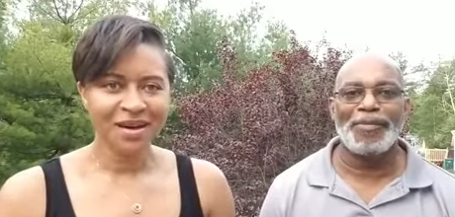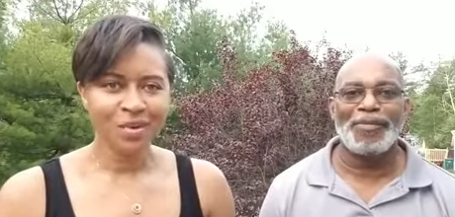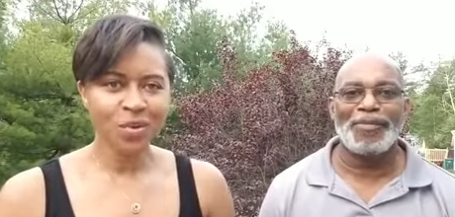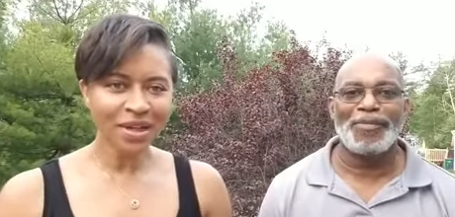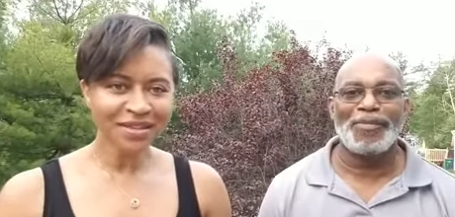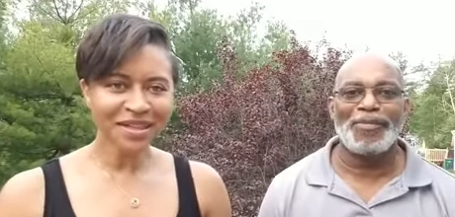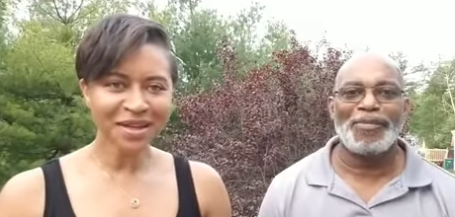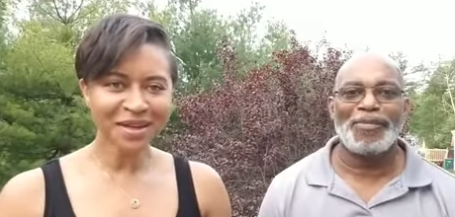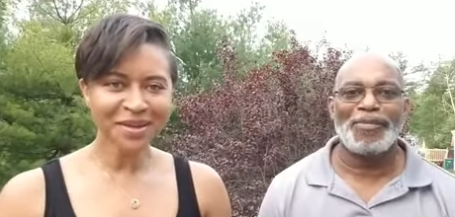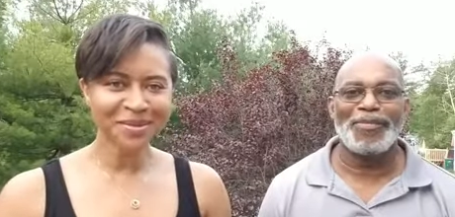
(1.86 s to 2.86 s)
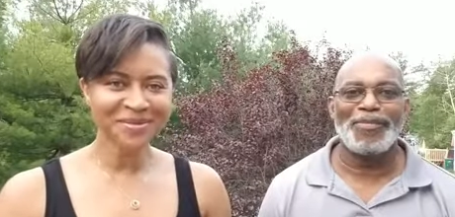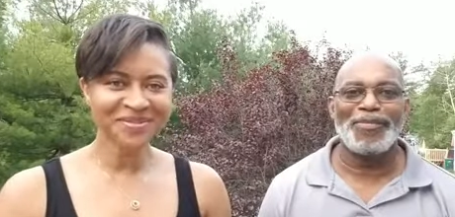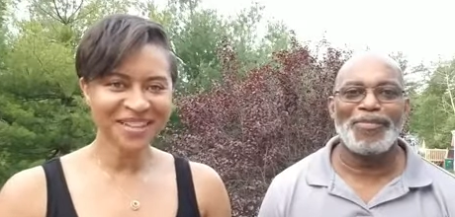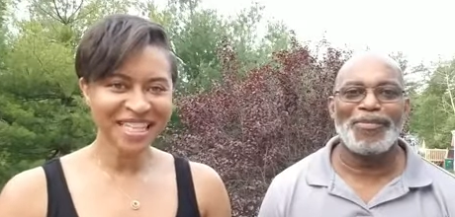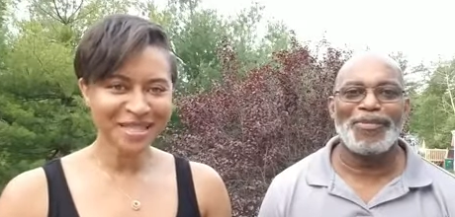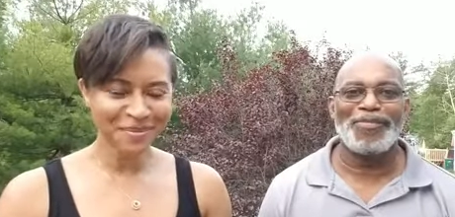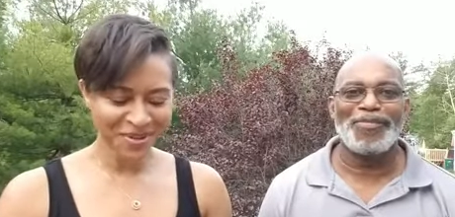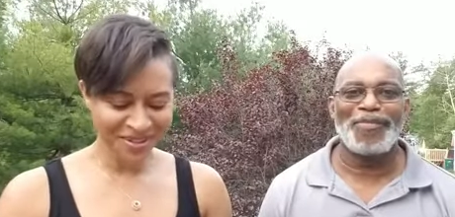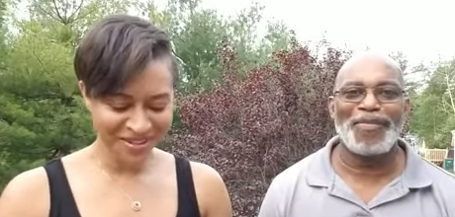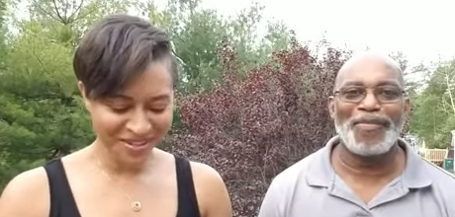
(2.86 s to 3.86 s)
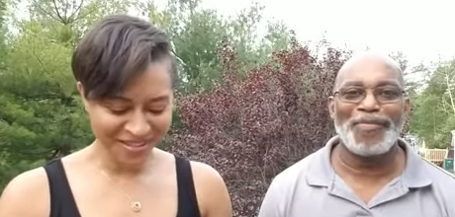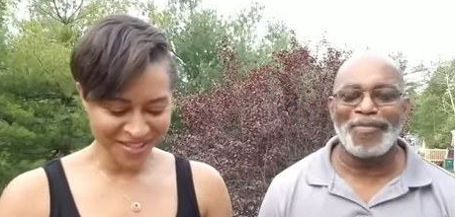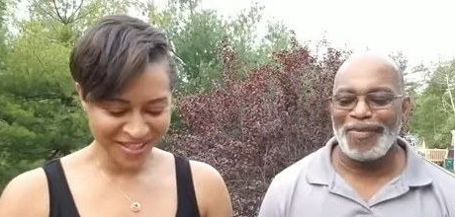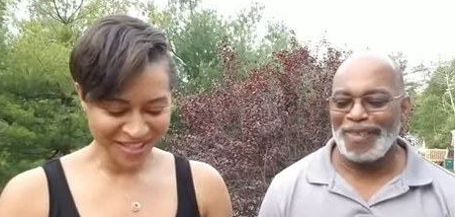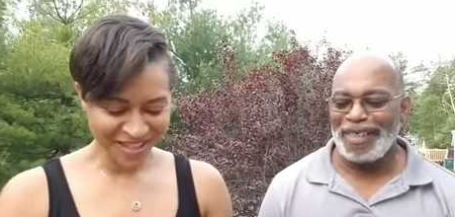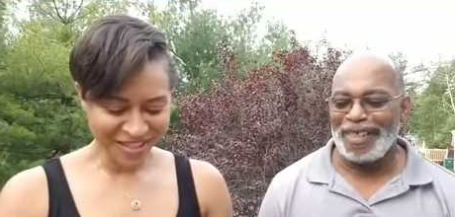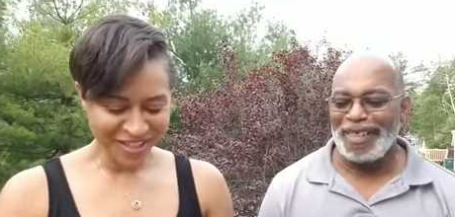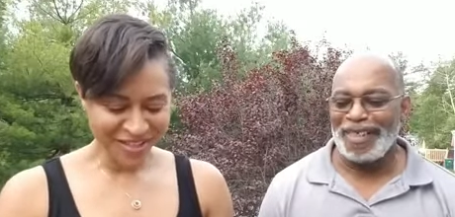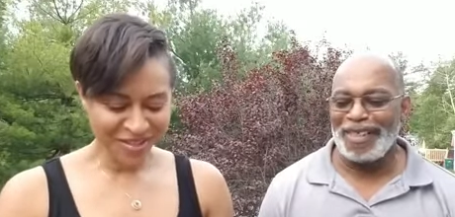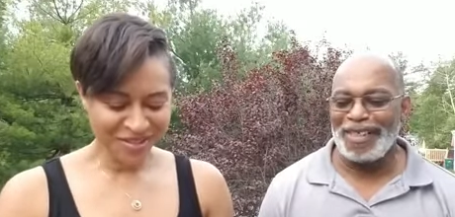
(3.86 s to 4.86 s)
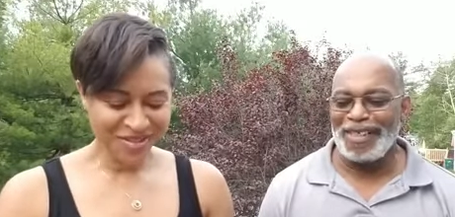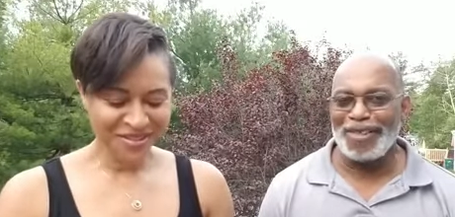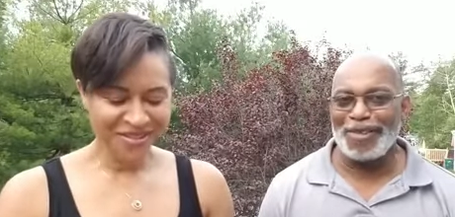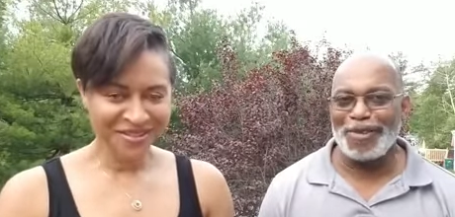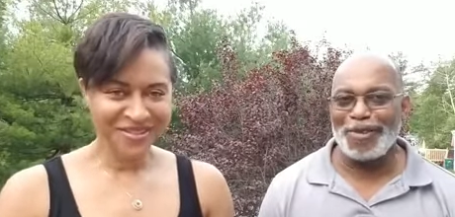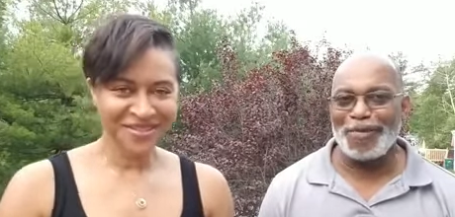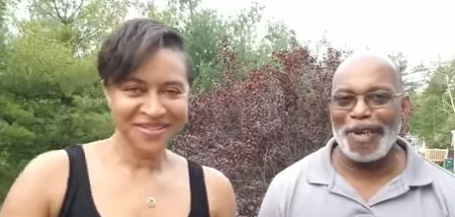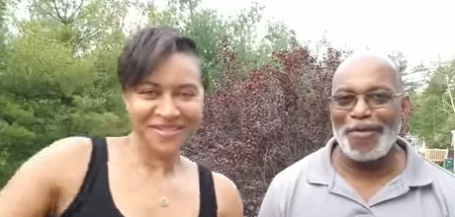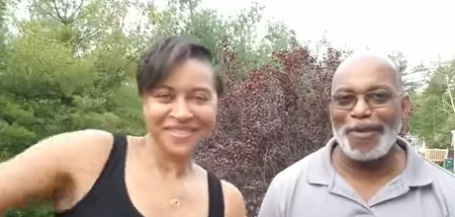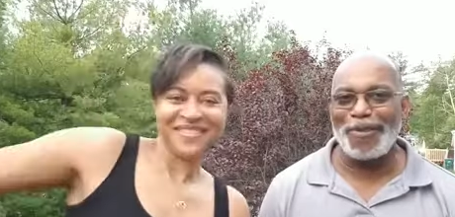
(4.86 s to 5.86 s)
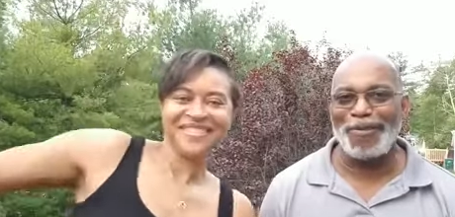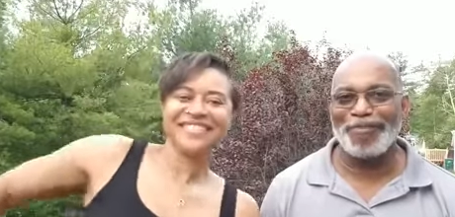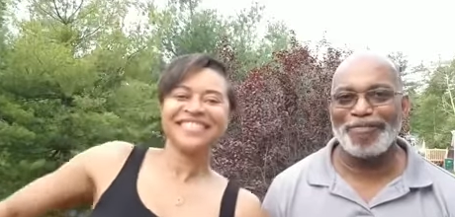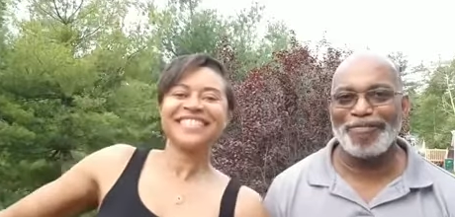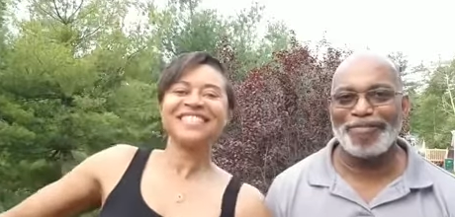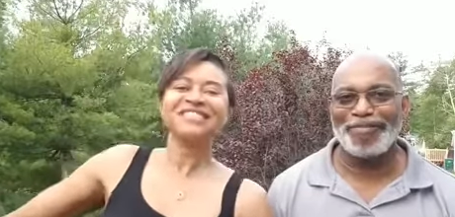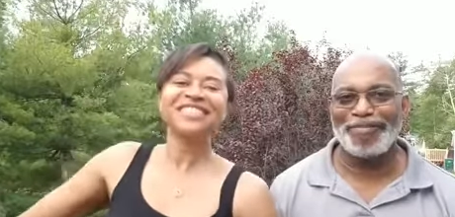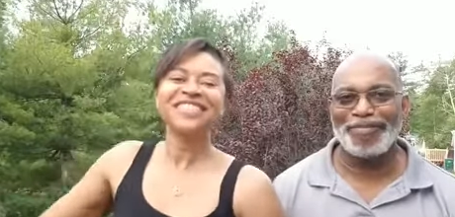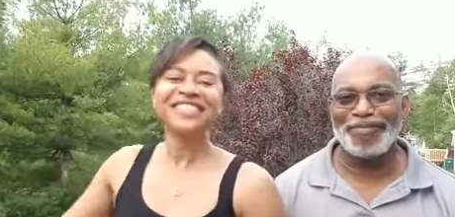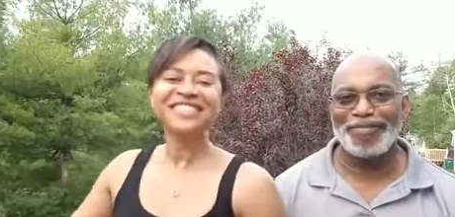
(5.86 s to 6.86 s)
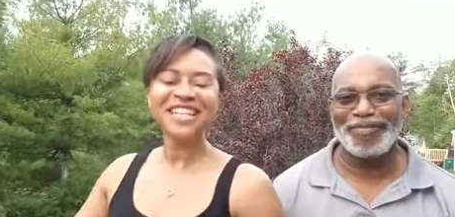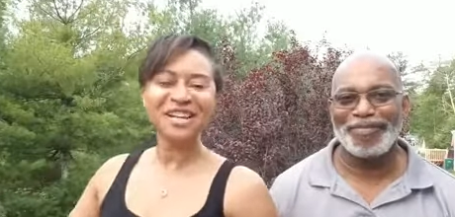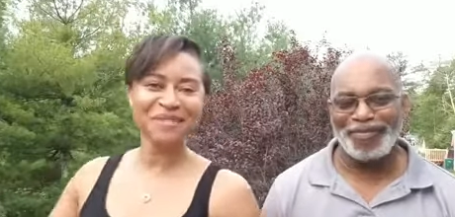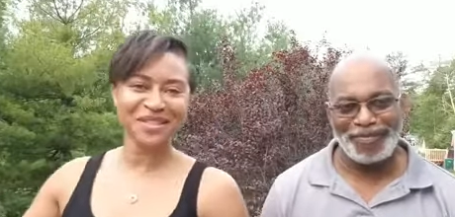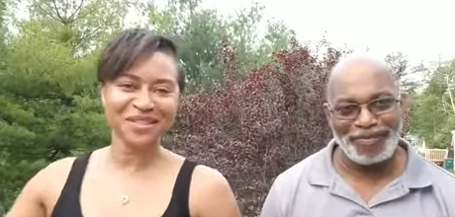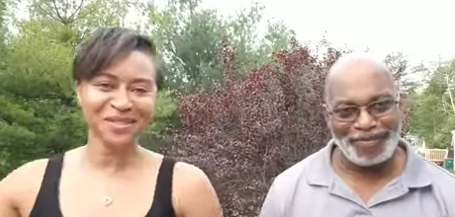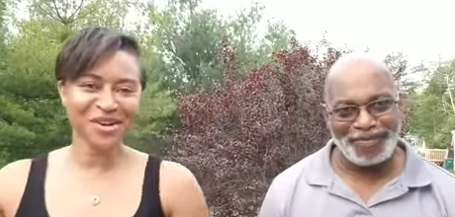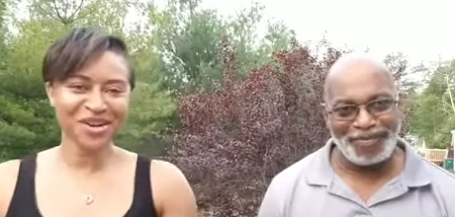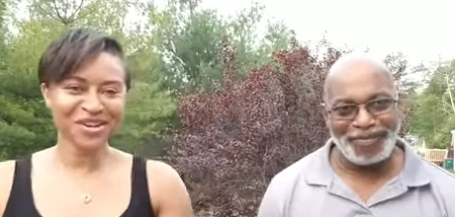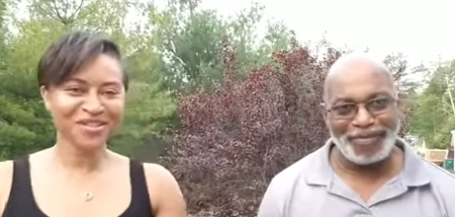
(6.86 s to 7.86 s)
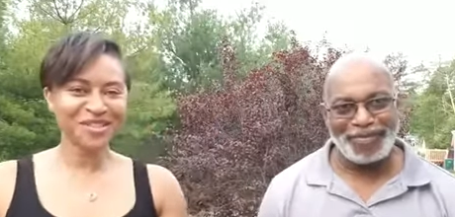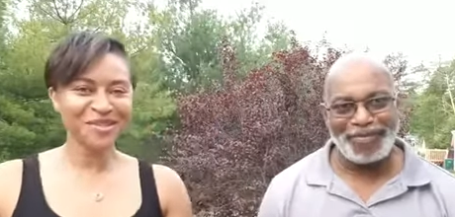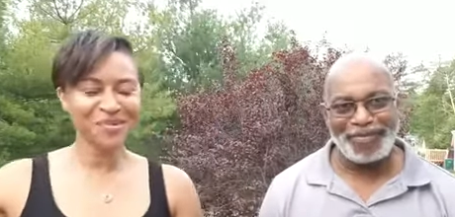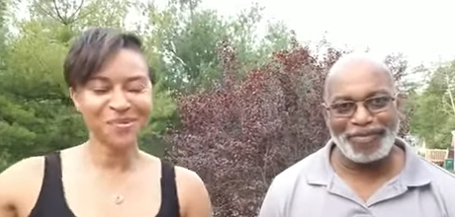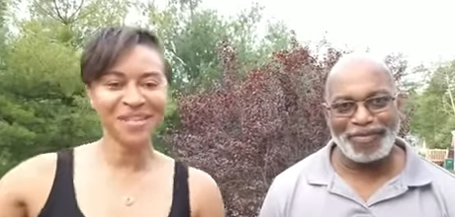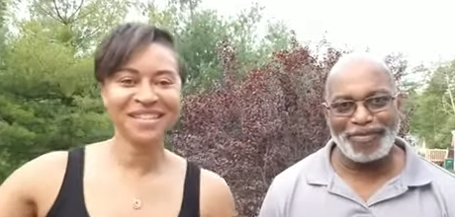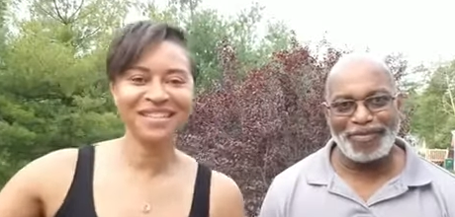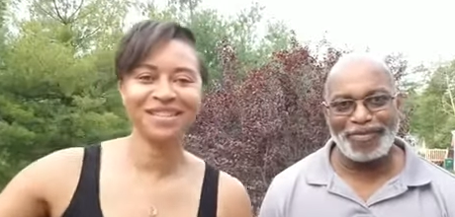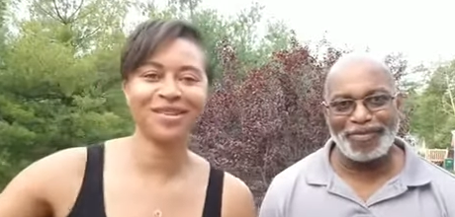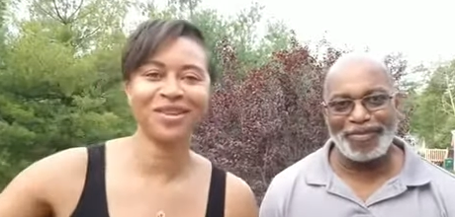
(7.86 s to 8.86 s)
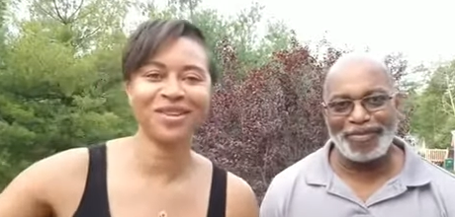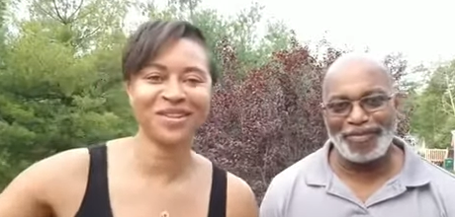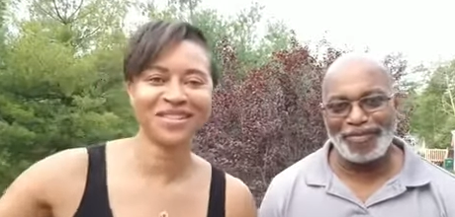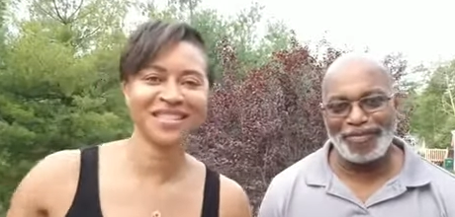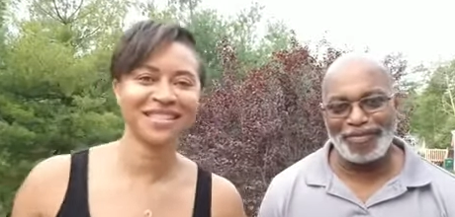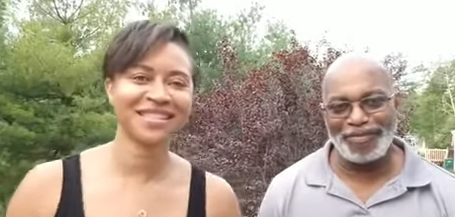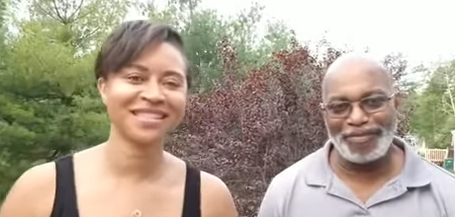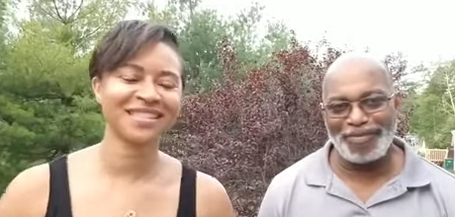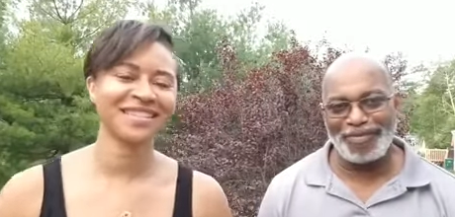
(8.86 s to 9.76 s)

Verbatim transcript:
Speaker 1: Welcome, Facebook.
Speaker 2: Hello, my people.
Speaker 1: To another episode of Tweed Talks.